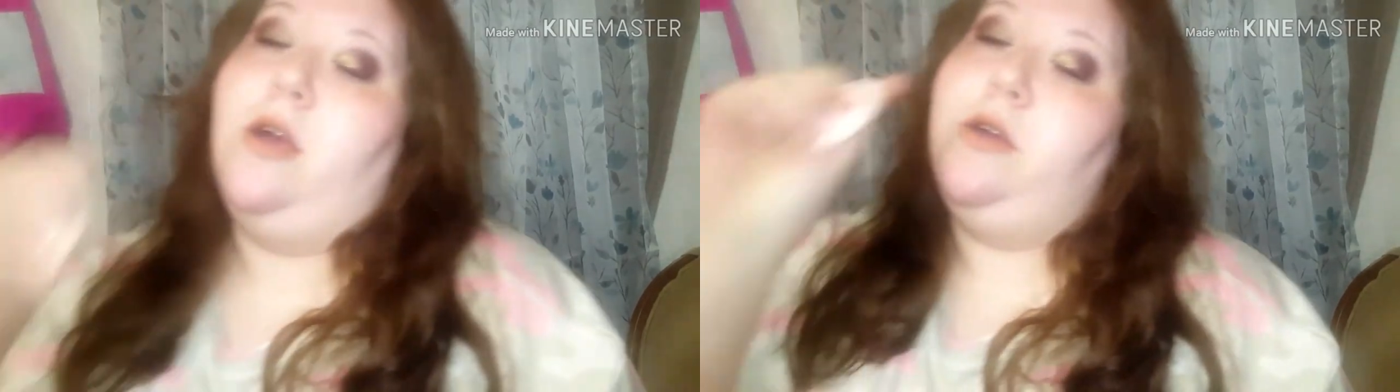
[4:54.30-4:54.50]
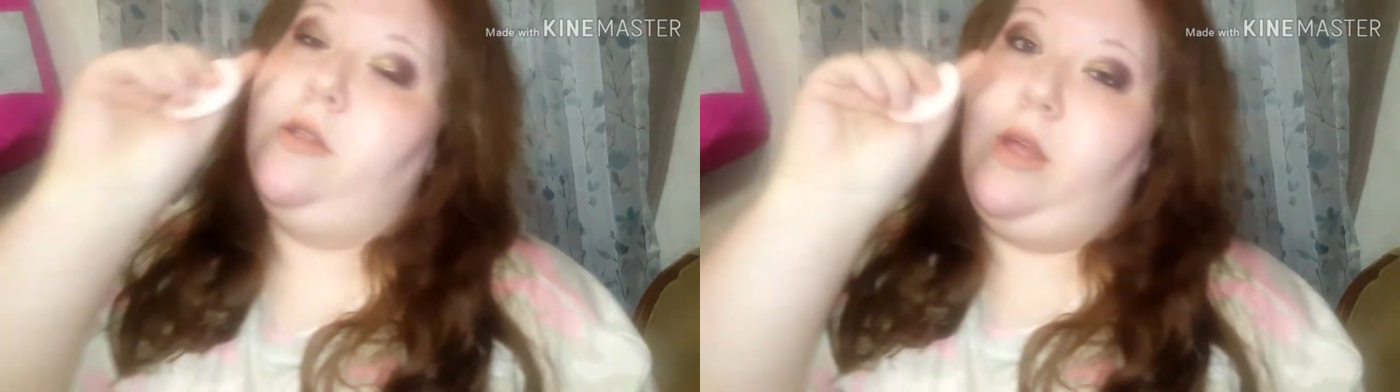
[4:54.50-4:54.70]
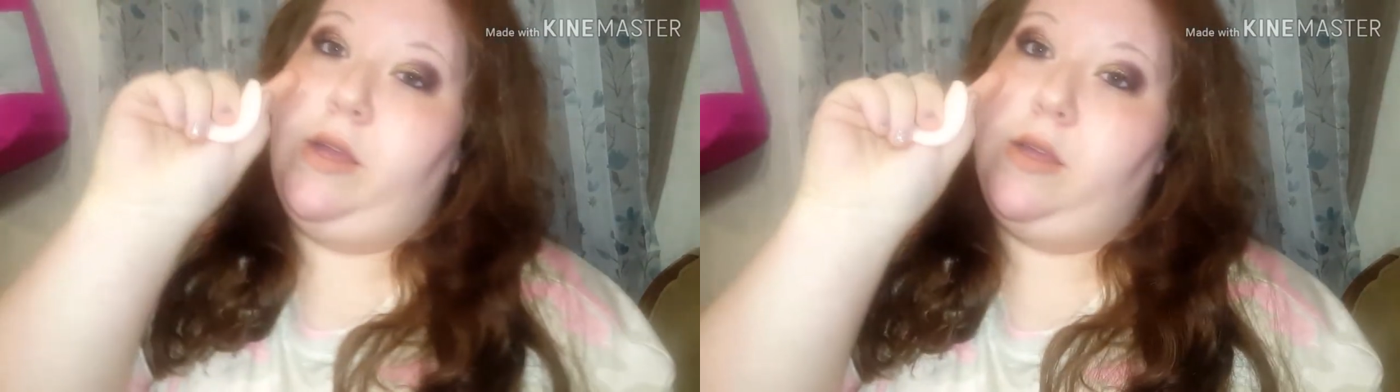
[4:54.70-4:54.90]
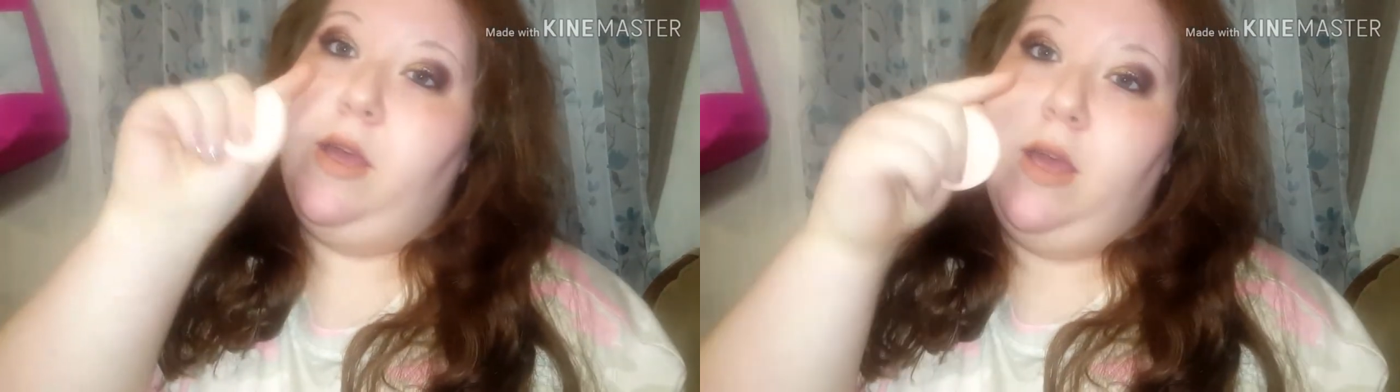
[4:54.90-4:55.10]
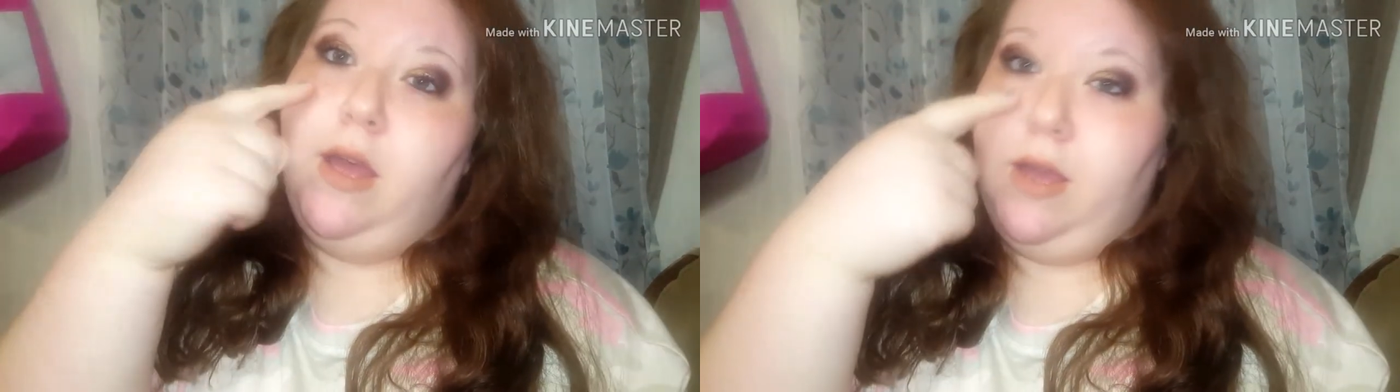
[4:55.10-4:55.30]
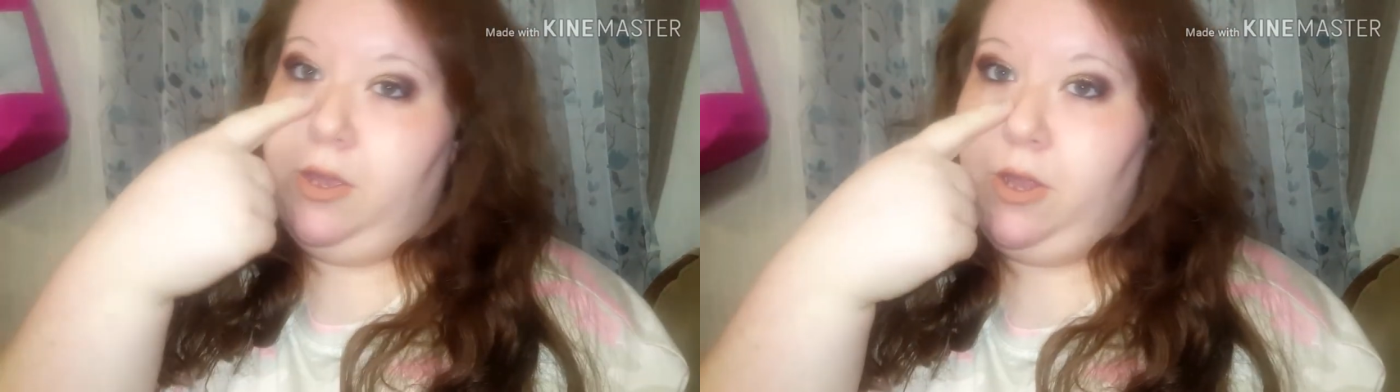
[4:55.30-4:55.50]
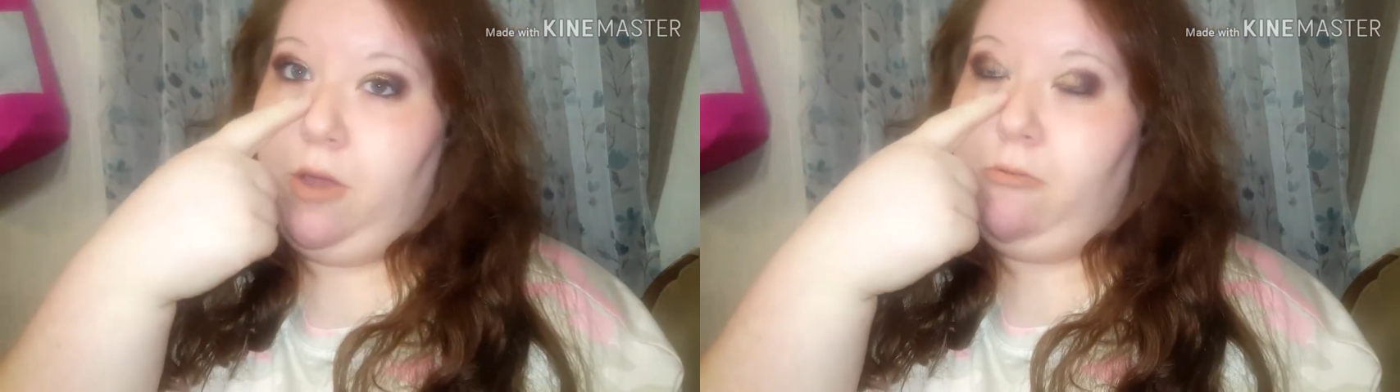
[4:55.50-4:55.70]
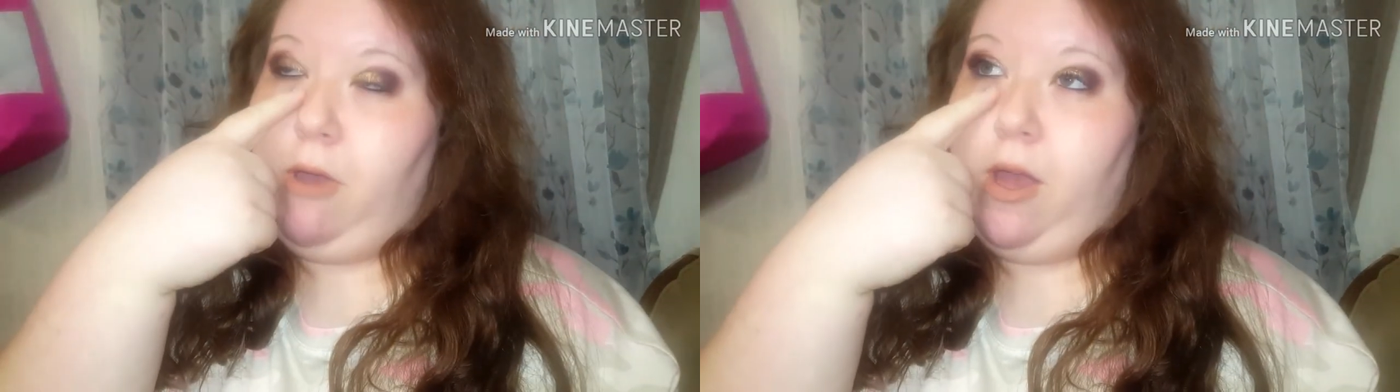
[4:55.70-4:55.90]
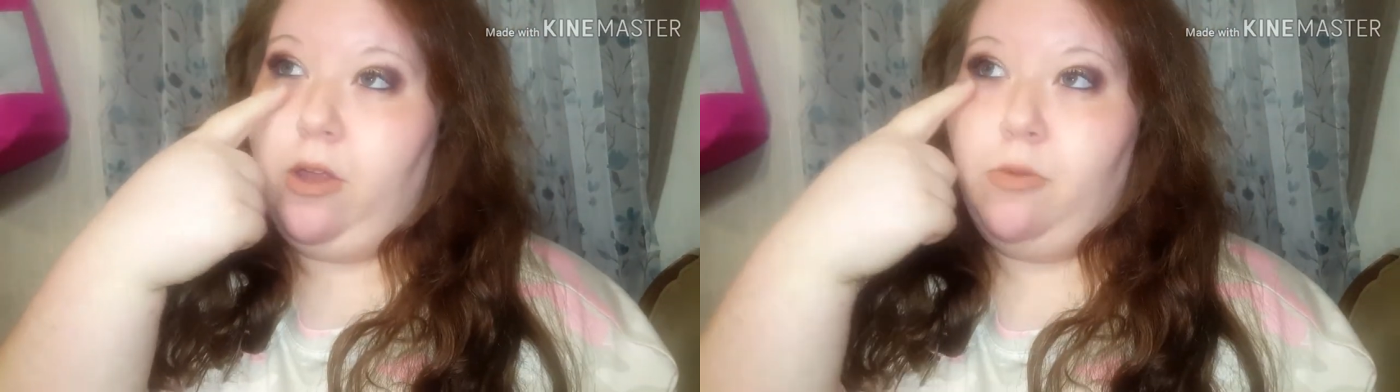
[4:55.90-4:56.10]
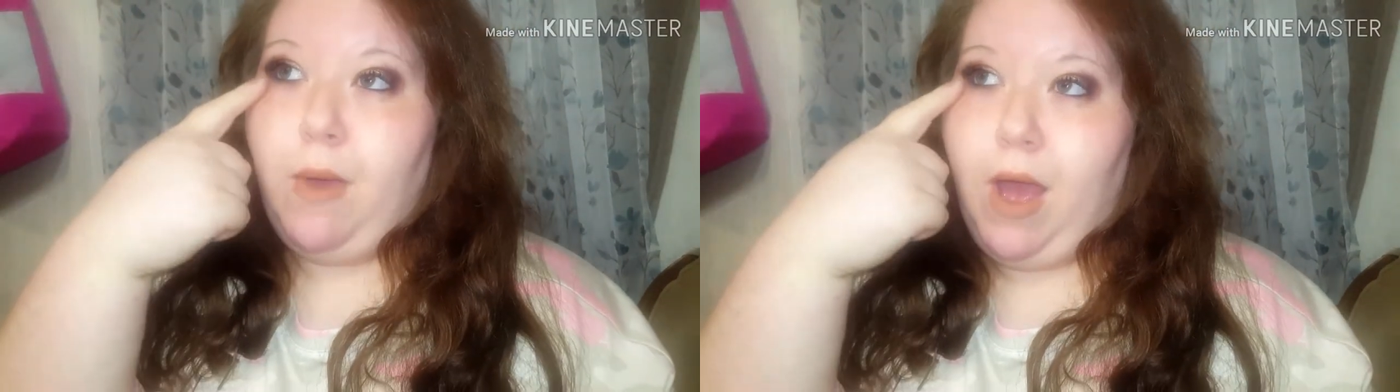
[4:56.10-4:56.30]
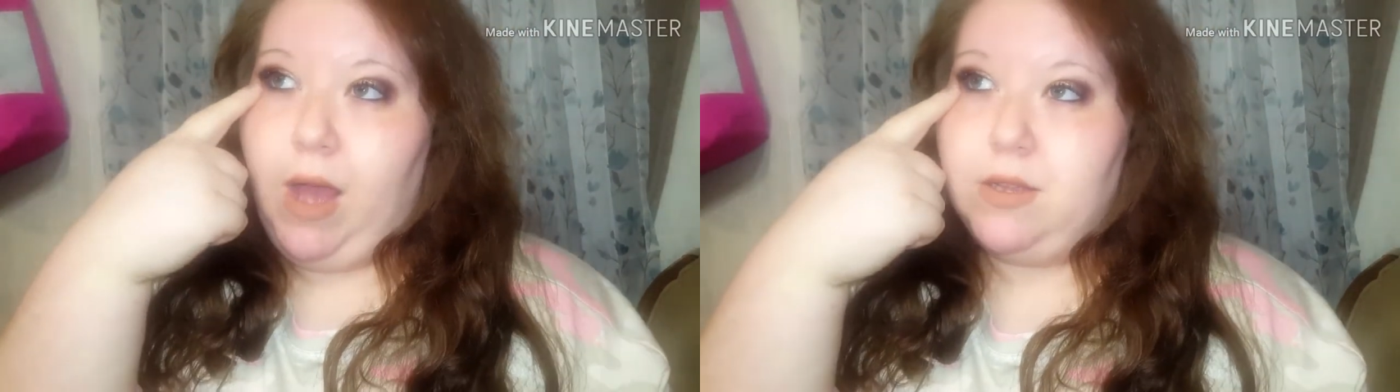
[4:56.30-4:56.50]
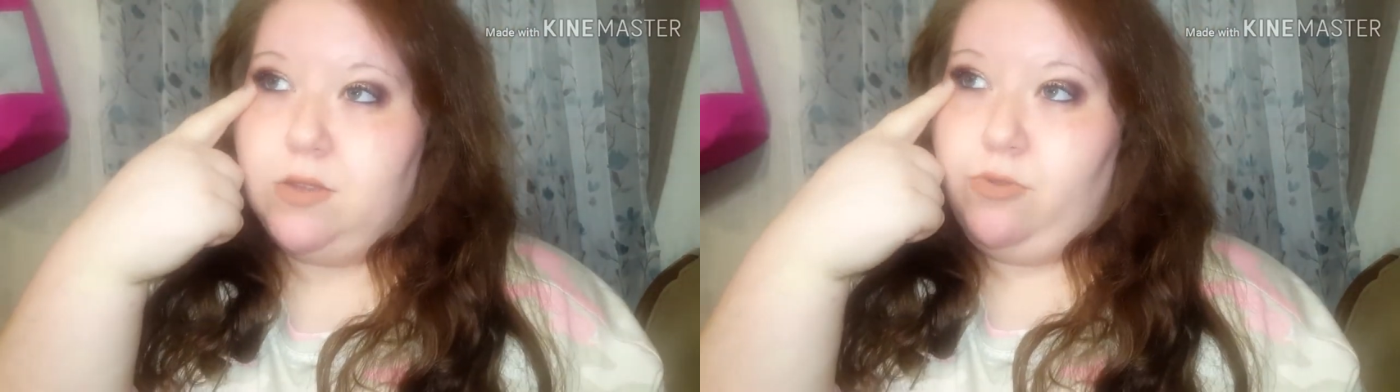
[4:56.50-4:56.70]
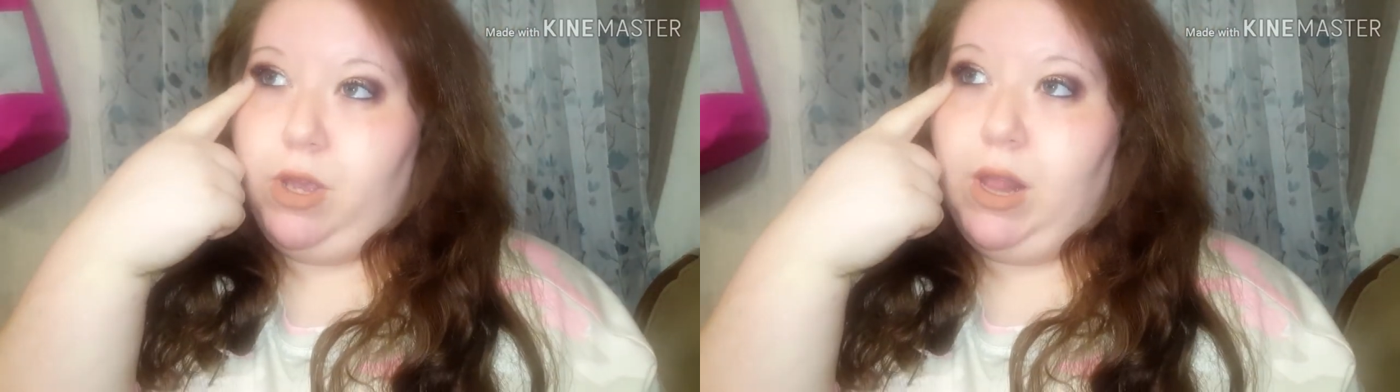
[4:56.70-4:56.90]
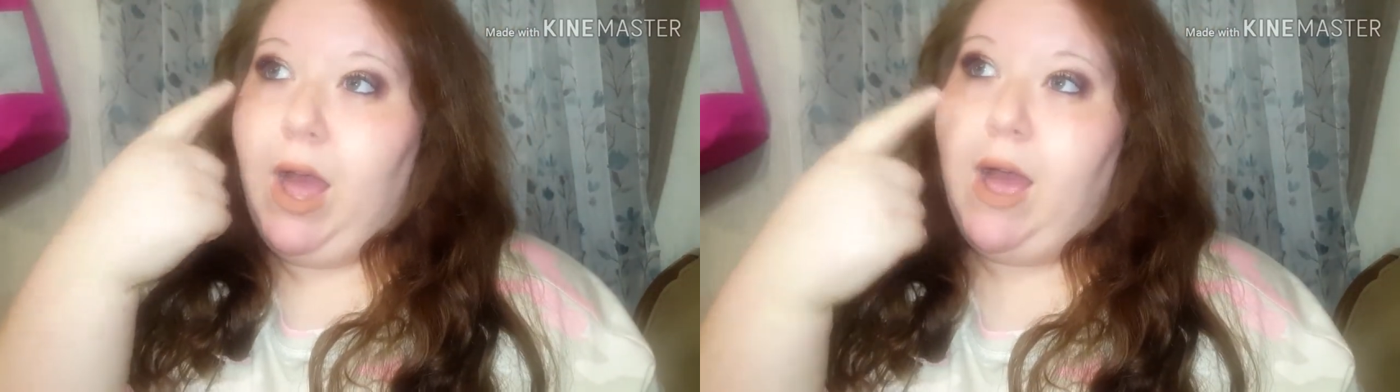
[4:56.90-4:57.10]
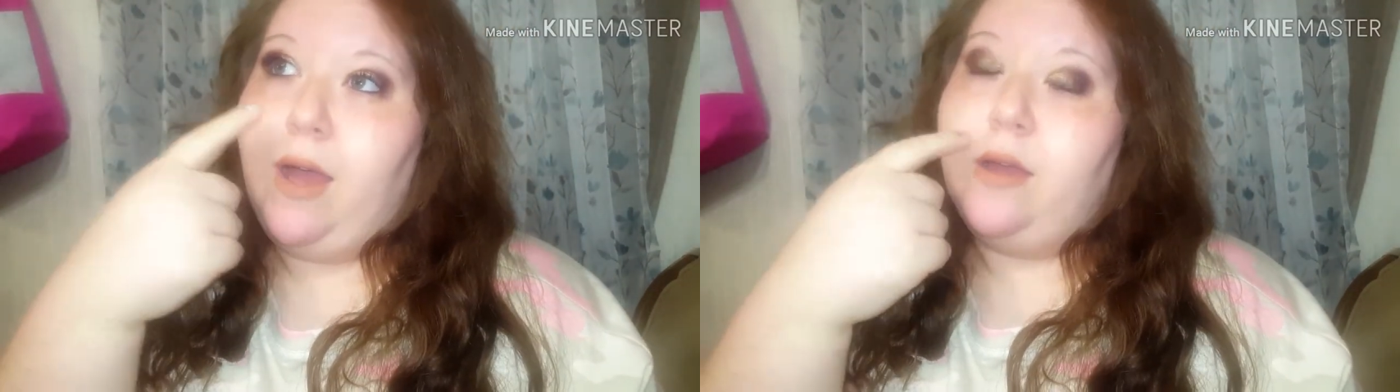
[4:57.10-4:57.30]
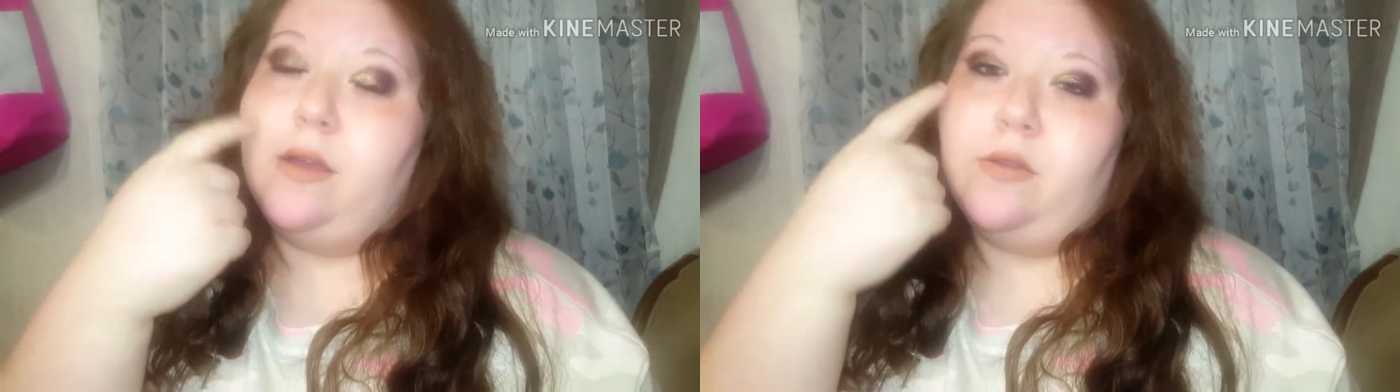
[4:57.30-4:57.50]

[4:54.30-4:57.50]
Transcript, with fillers: uh, like you know right under my eyes is really light